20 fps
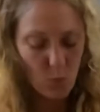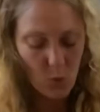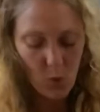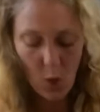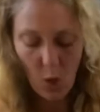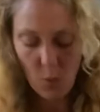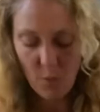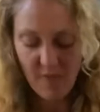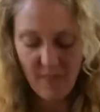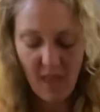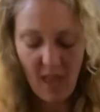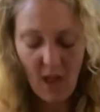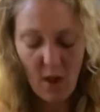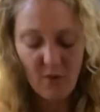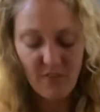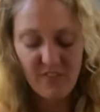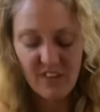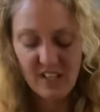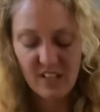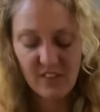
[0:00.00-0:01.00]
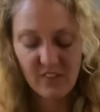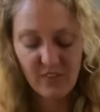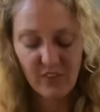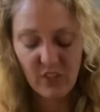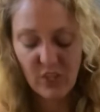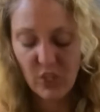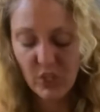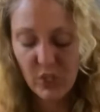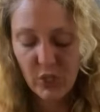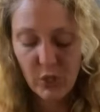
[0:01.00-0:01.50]
go with it how it fits for
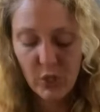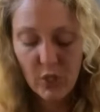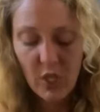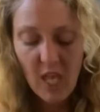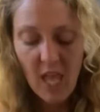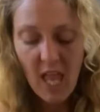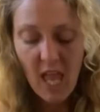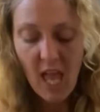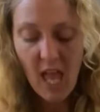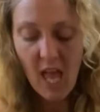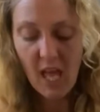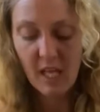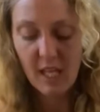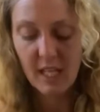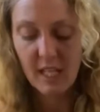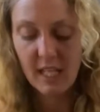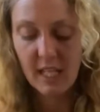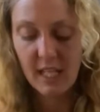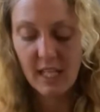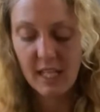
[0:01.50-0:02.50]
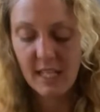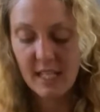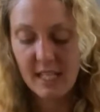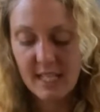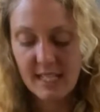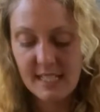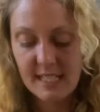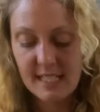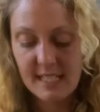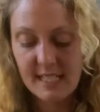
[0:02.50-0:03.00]
you.
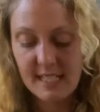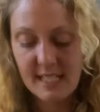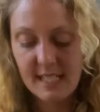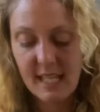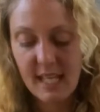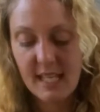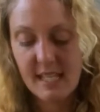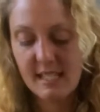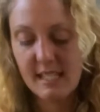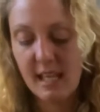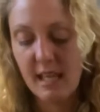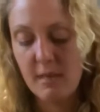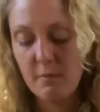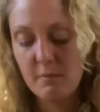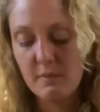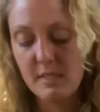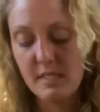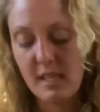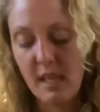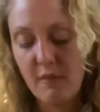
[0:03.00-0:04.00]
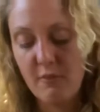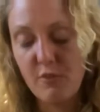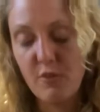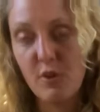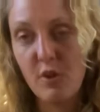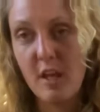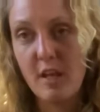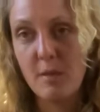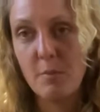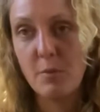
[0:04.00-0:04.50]
Needless to say, same for
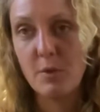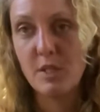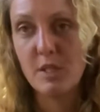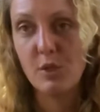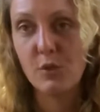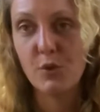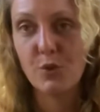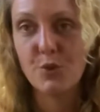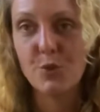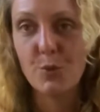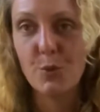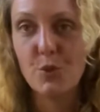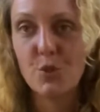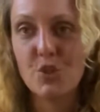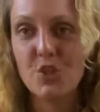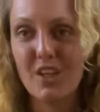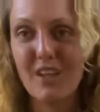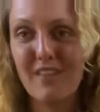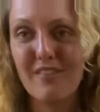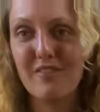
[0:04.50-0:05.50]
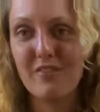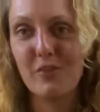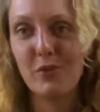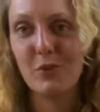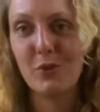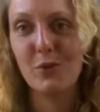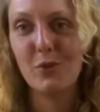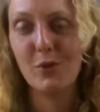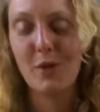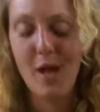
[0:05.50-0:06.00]
anybody cross-watching,
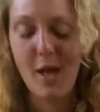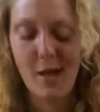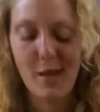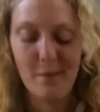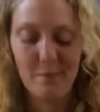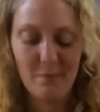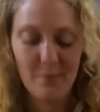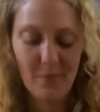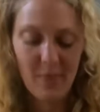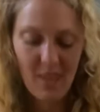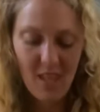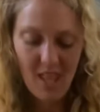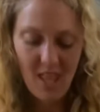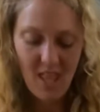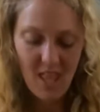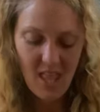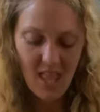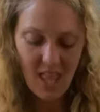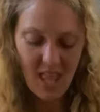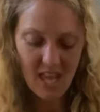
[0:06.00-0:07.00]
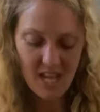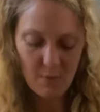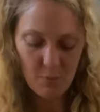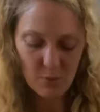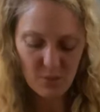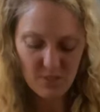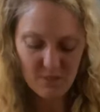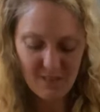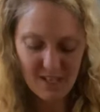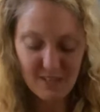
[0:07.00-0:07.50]
for
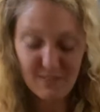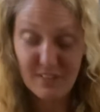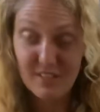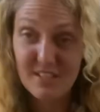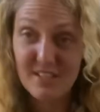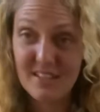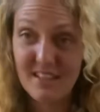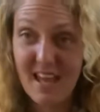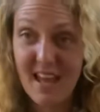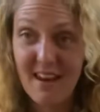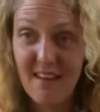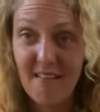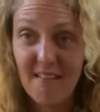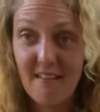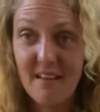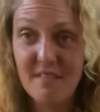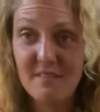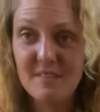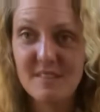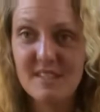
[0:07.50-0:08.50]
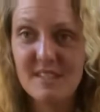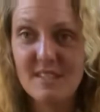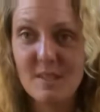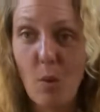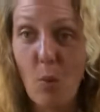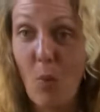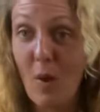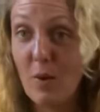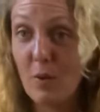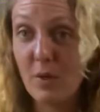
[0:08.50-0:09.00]
anybody relevant to their lives.
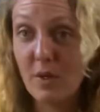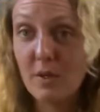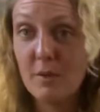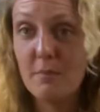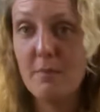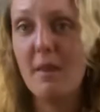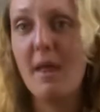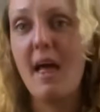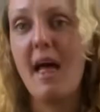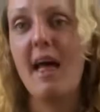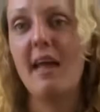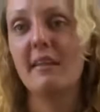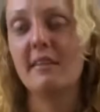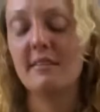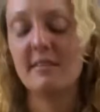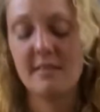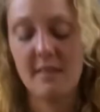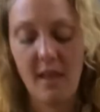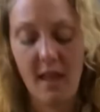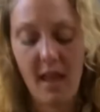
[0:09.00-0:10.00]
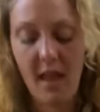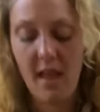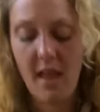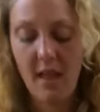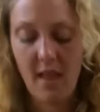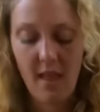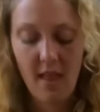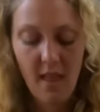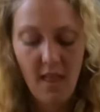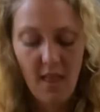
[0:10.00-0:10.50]
Welcome, and
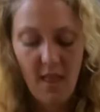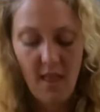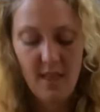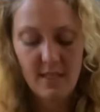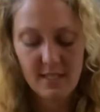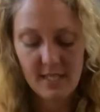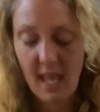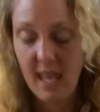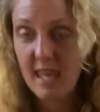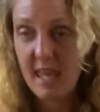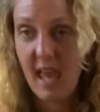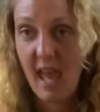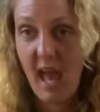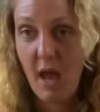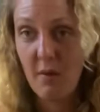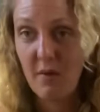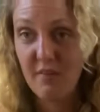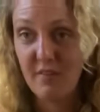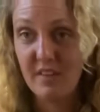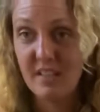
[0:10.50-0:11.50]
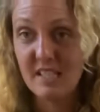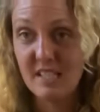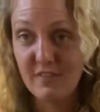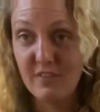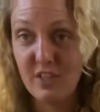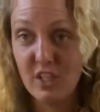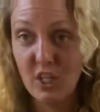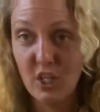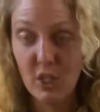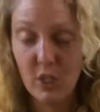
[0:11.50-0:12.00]
take it how it fits
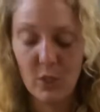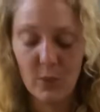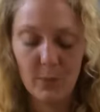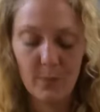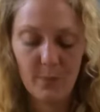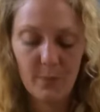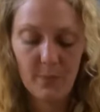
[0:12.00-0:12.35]
for you.